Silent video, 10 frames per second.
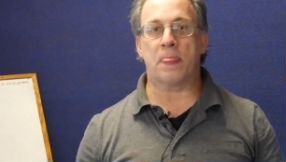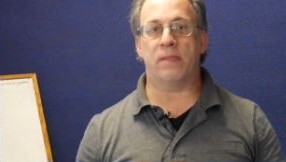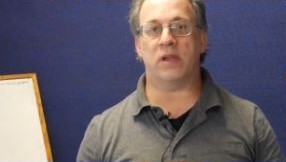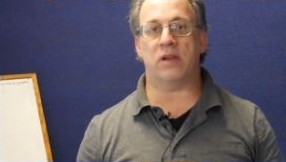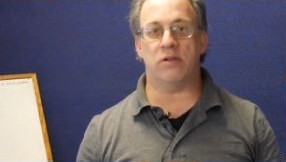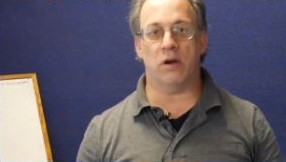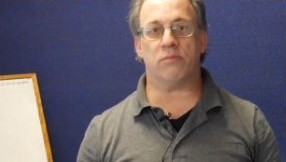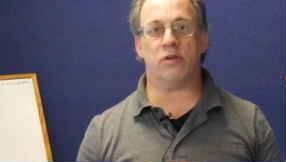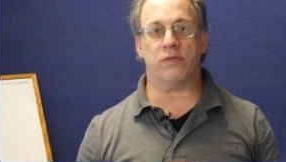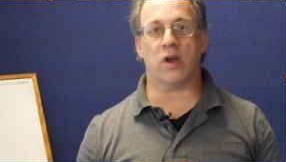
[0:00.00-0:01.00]
The
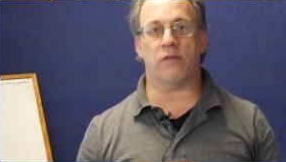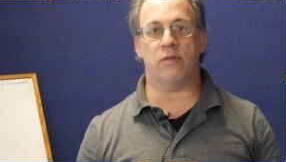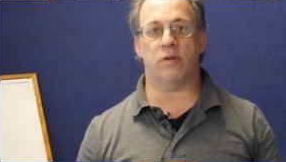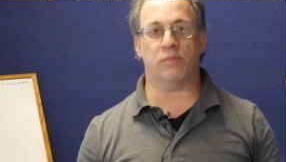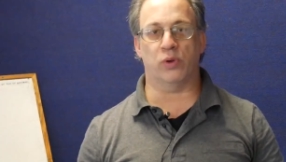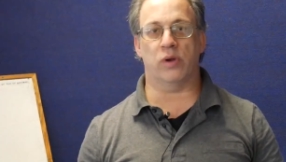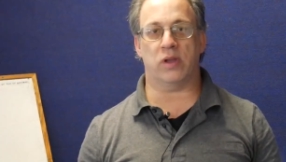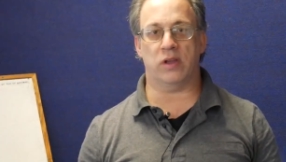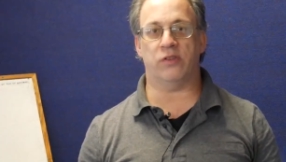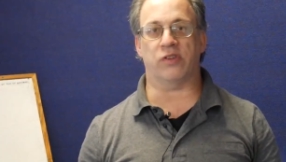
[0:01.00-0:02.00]
number of government
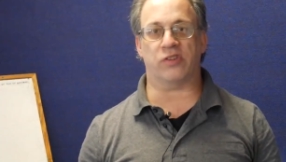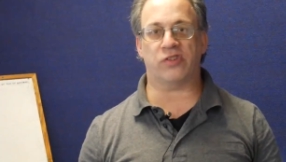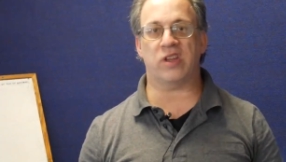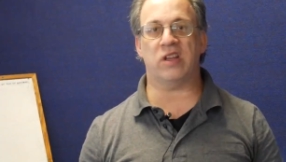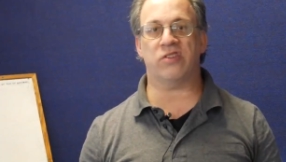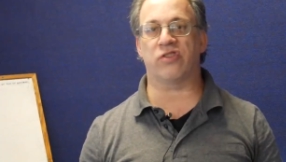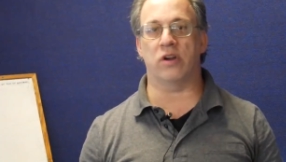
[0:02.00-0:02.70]
employees exceeds the